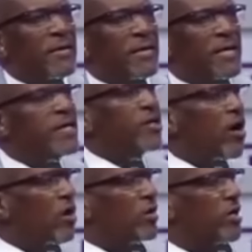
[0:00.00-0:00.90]
he
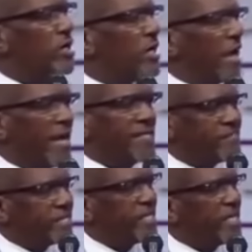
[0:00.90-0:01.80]
called her a
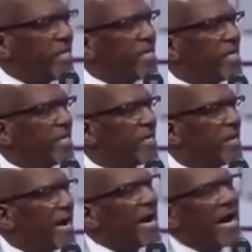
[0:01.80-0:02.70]

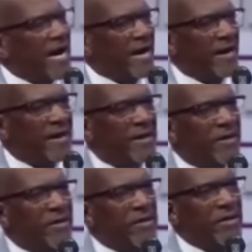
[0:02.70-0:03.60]
DEI
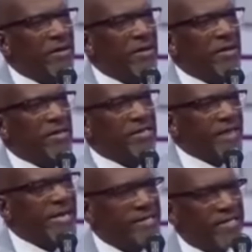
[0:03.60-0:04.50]

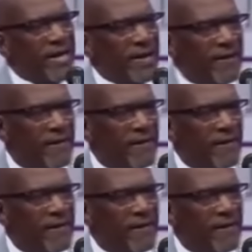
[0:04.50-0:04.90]
candidate.